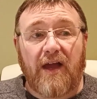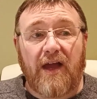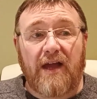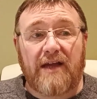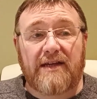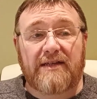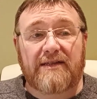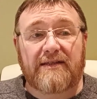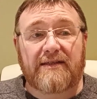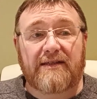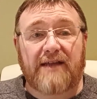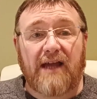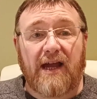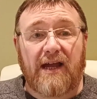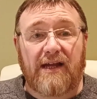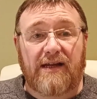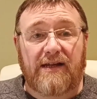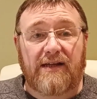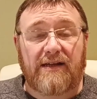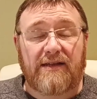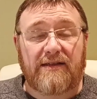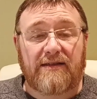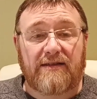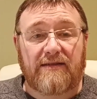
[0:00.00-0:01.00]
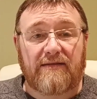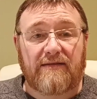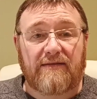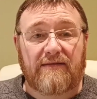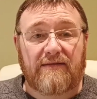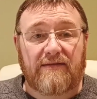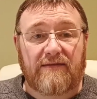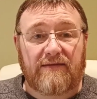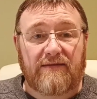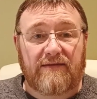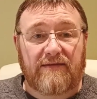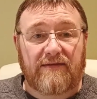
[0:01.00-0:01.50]
is getting
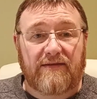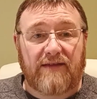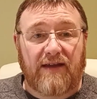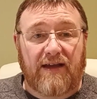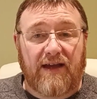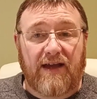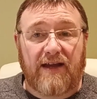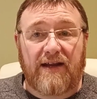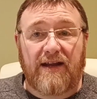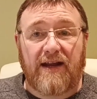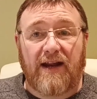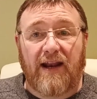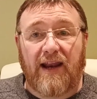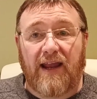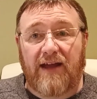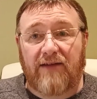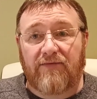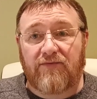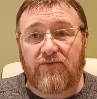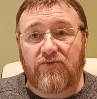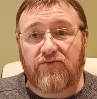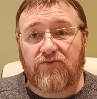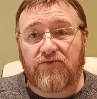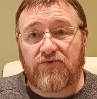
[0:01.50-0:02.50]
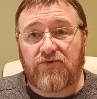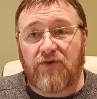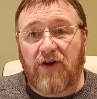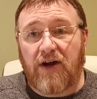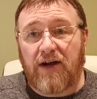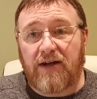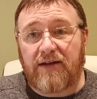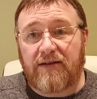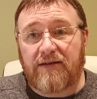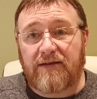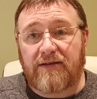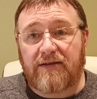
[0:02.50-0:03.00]
the kind of levels
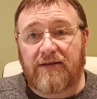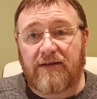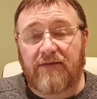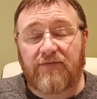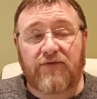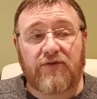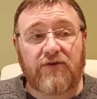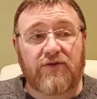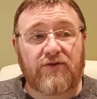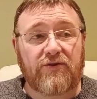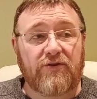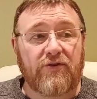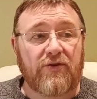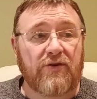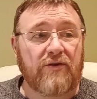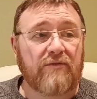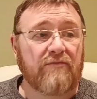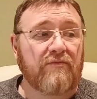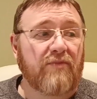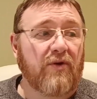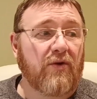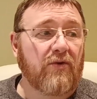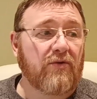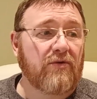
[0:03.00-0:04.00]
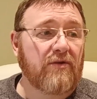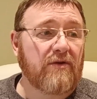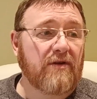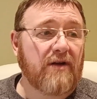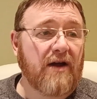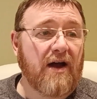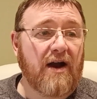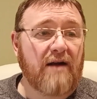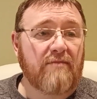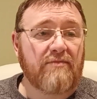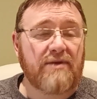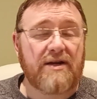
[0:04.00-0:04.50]
right. If you're doing bottle
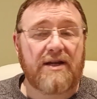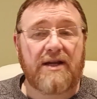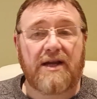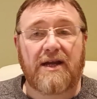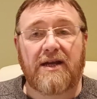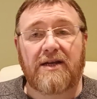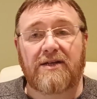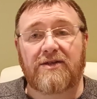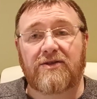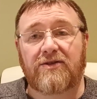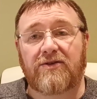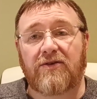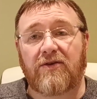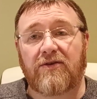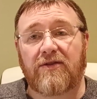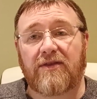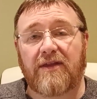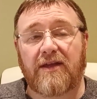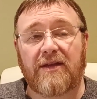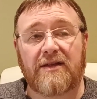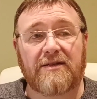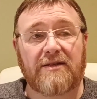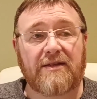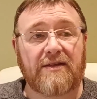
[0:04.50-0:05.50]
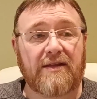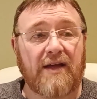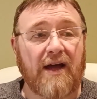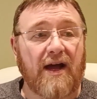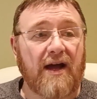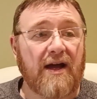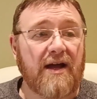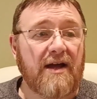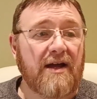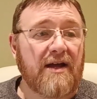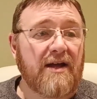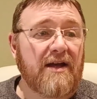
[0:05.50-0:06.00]
carbonation or things like
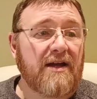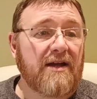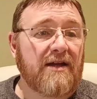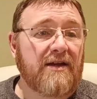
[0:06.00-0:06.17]
that,